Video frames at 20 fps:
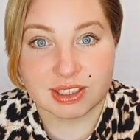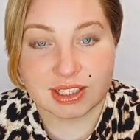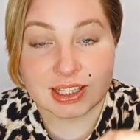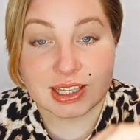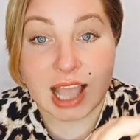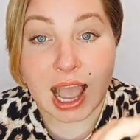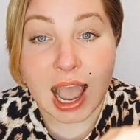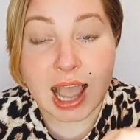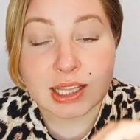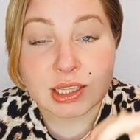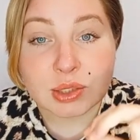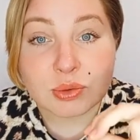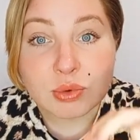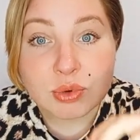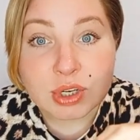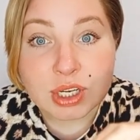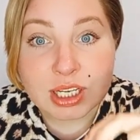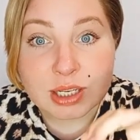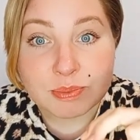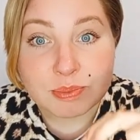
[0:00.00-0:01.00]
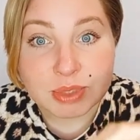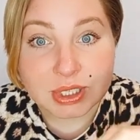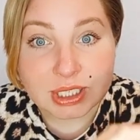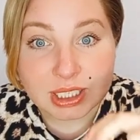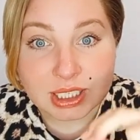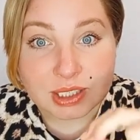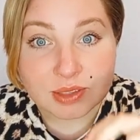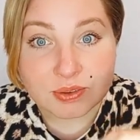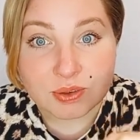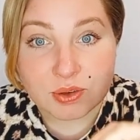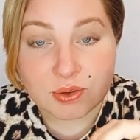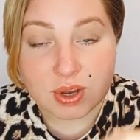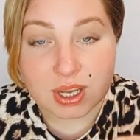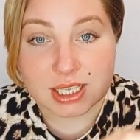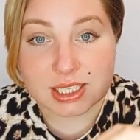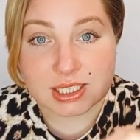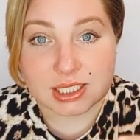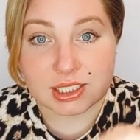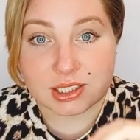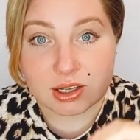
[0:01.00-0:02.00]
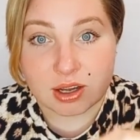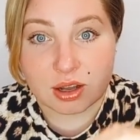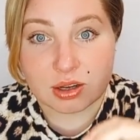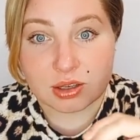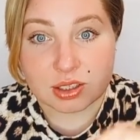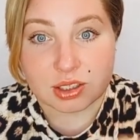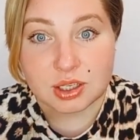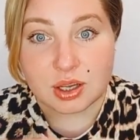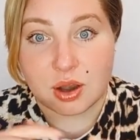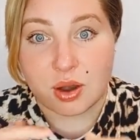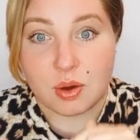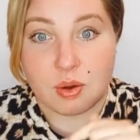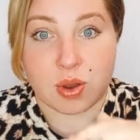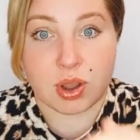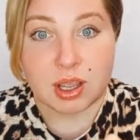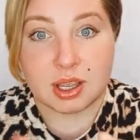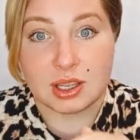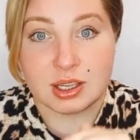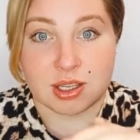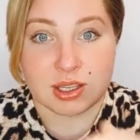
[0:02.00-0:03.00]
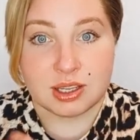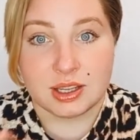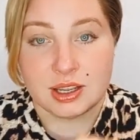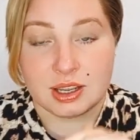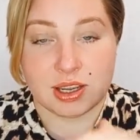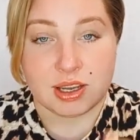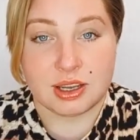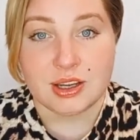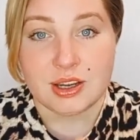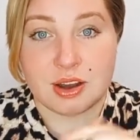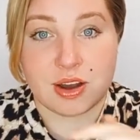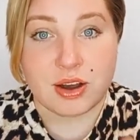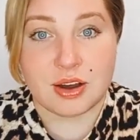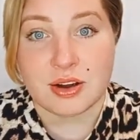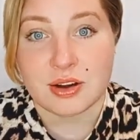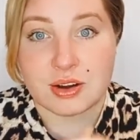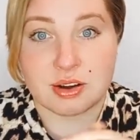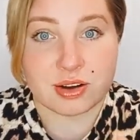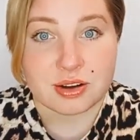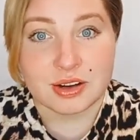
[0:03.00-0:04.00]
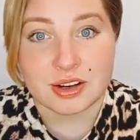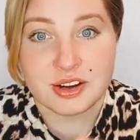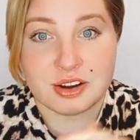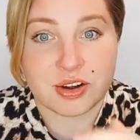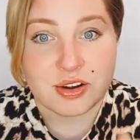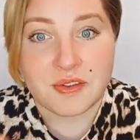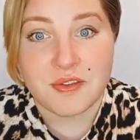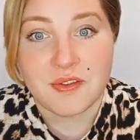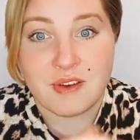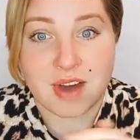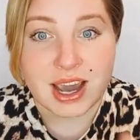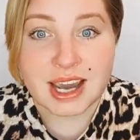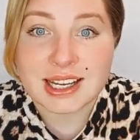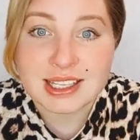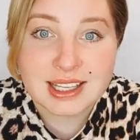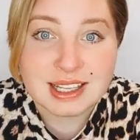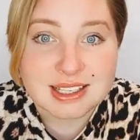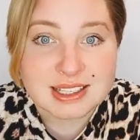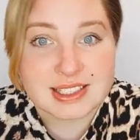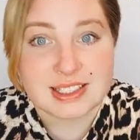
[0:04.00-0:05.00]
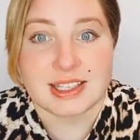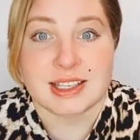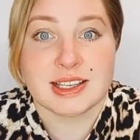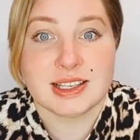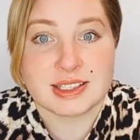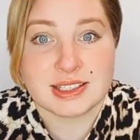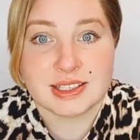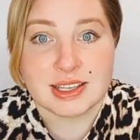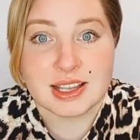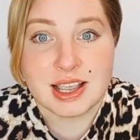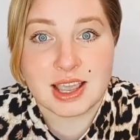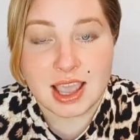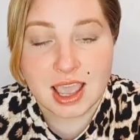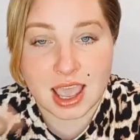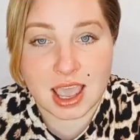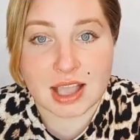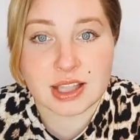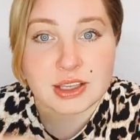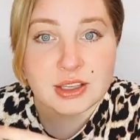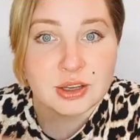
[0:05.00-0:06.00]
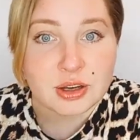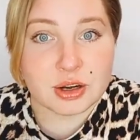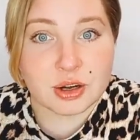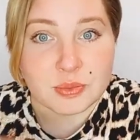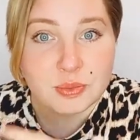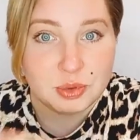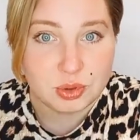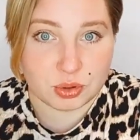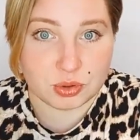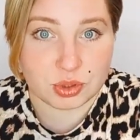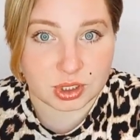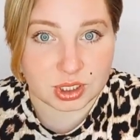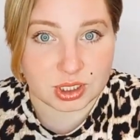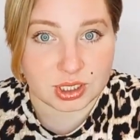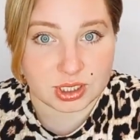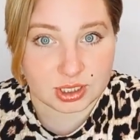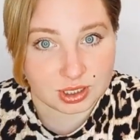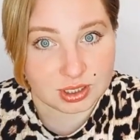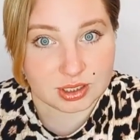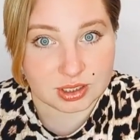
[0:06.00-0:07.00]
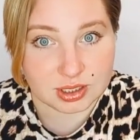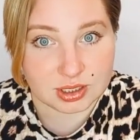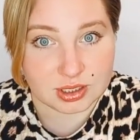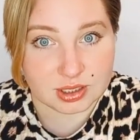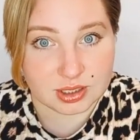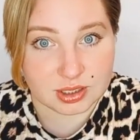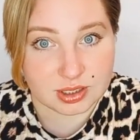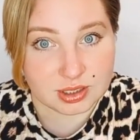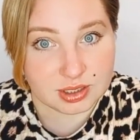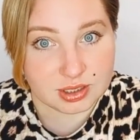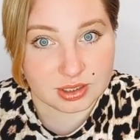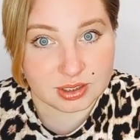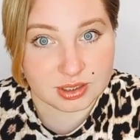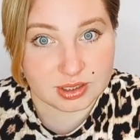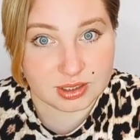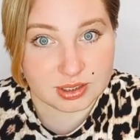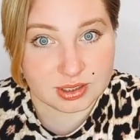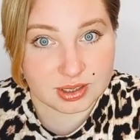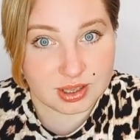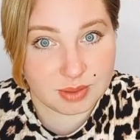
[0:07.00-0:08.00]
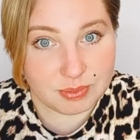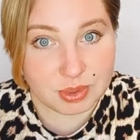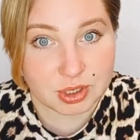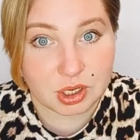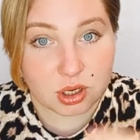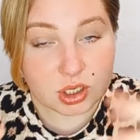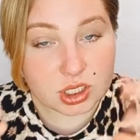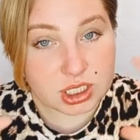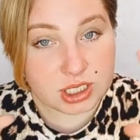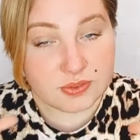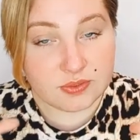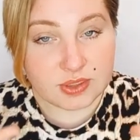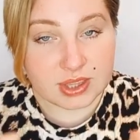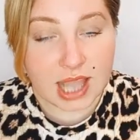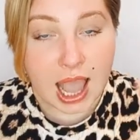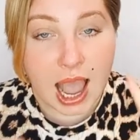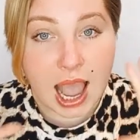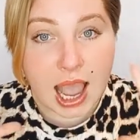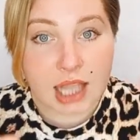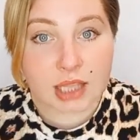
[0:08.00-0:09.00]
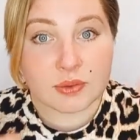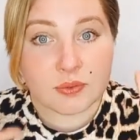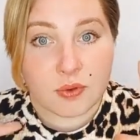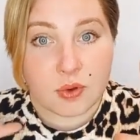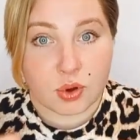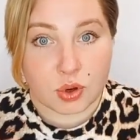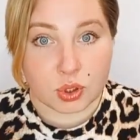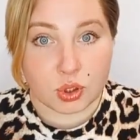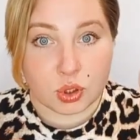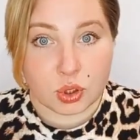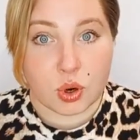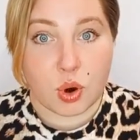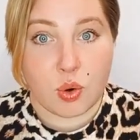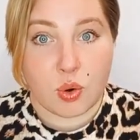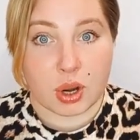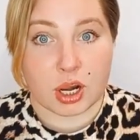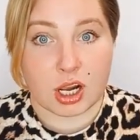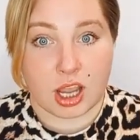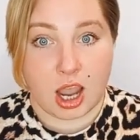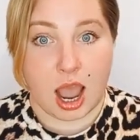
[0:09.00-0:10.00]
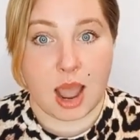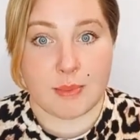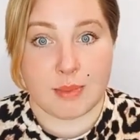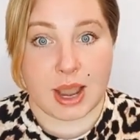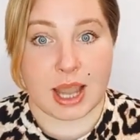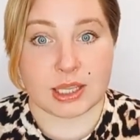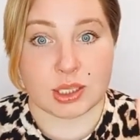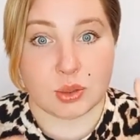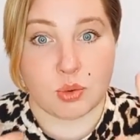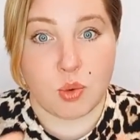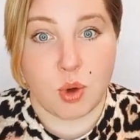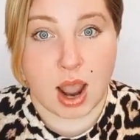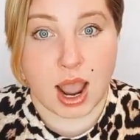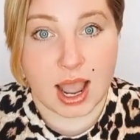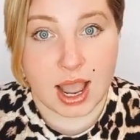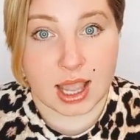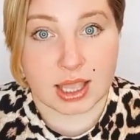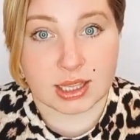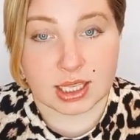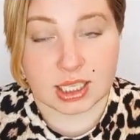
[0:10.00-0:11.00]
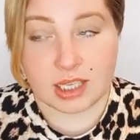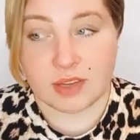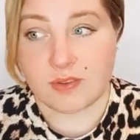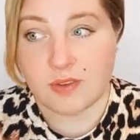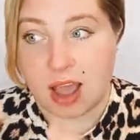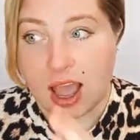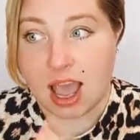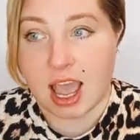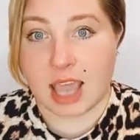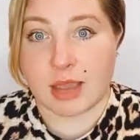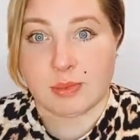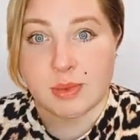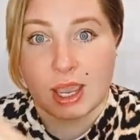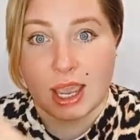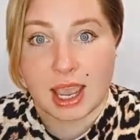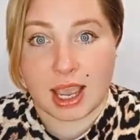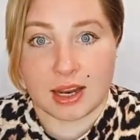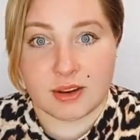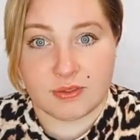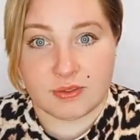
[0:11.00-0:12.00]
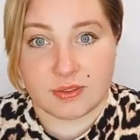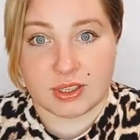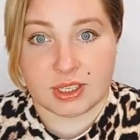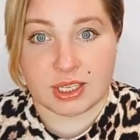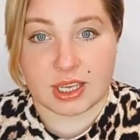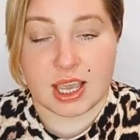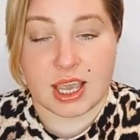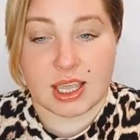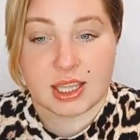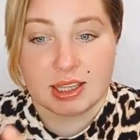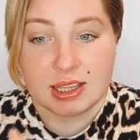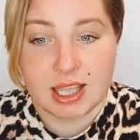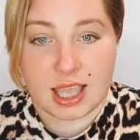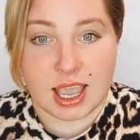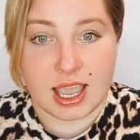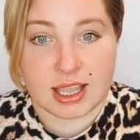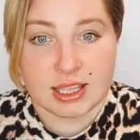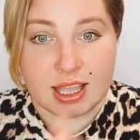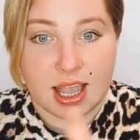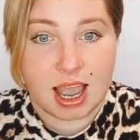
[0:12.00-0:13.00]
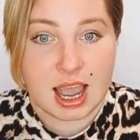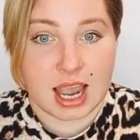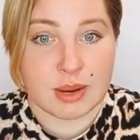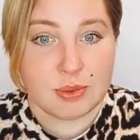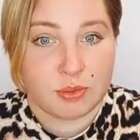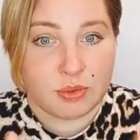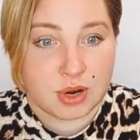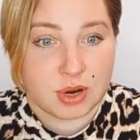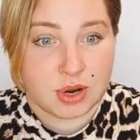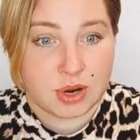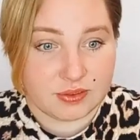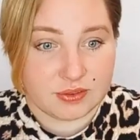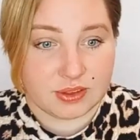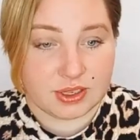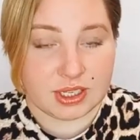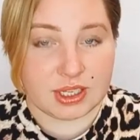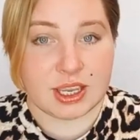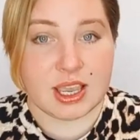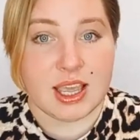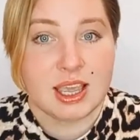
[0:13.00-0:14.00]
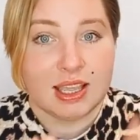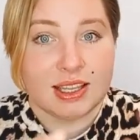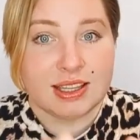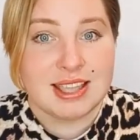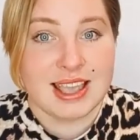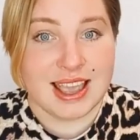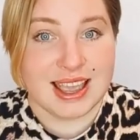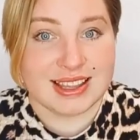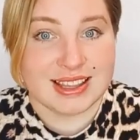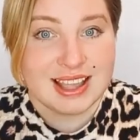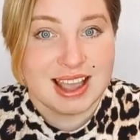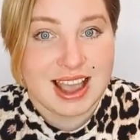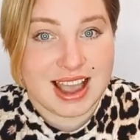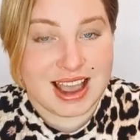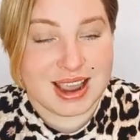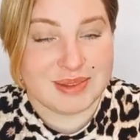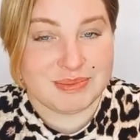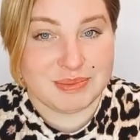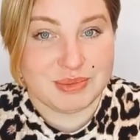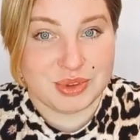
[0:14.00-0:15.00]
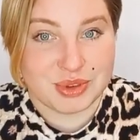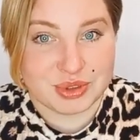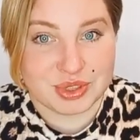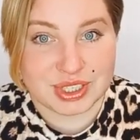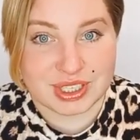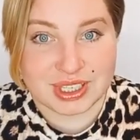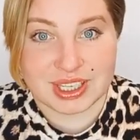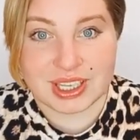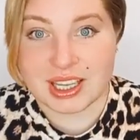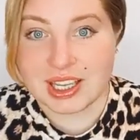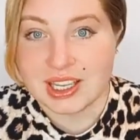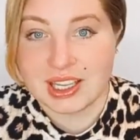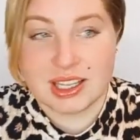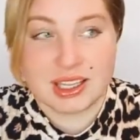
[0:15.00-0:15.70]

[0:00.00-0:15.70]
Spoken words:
That will be influencing also your finances and your beauty. Because if that for you will come at one, if I'm healthy, then I'm wealthy, then I'm beauty,